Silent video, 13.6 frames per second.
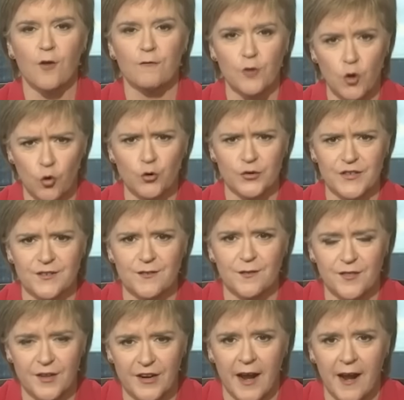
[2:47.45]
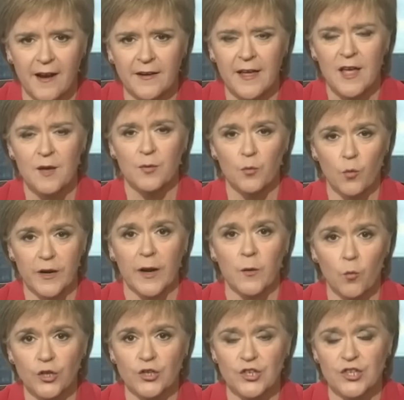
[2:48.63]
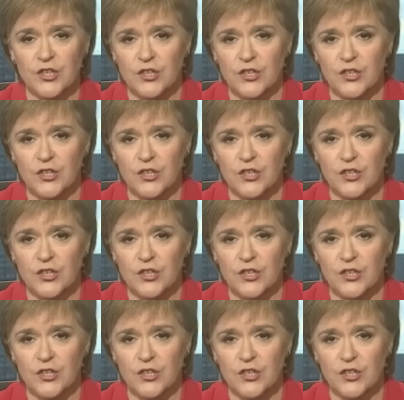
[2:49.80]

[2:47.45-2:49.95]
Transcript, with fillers: Of course there are, but what I want right.